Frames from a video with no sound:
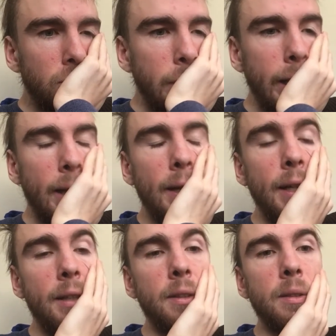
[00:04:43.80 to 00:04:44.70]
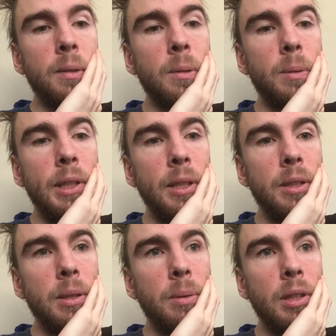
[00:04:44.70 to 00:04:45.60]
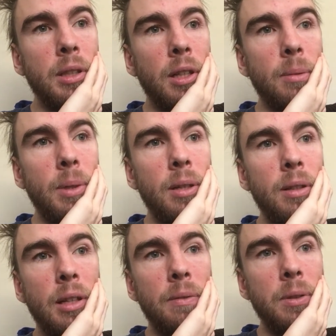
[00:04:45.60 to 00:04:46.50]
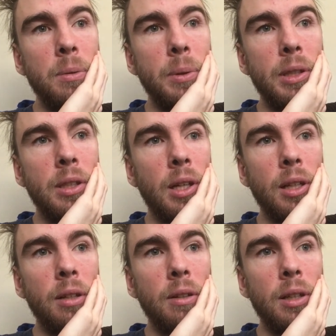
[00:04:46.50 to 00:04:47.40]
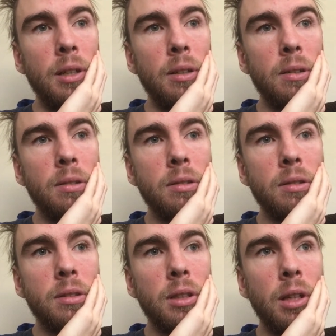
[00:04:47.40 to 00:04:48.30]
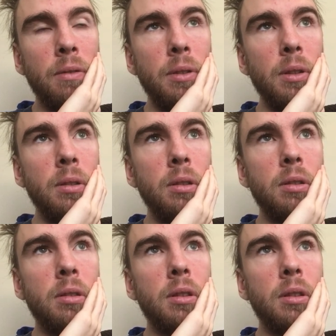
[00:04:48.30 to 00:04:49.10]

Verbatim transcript: Yeah, I don't know what else I want to talk about. I feel weird talking right now. I feel